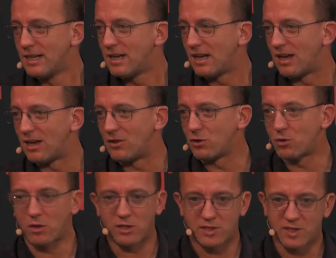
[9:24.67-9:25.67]
The
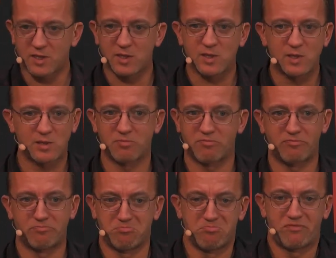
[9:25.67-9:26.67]
quality is
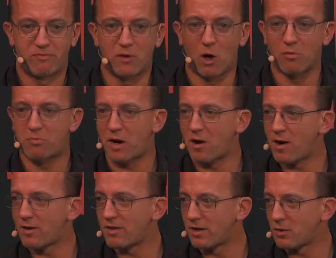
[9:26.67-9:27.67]
on par, I
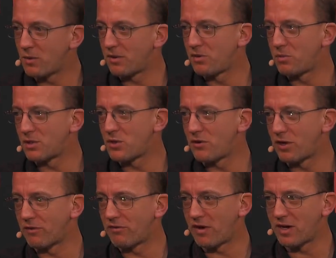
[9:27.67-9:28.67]
think, with what you can
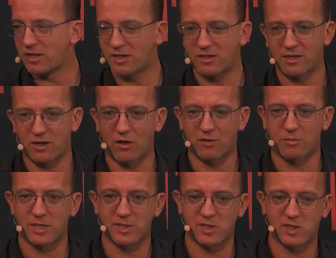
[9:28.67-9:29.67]
find in other
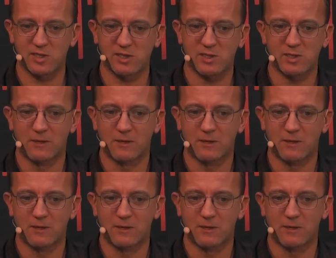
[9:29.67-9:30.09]
places.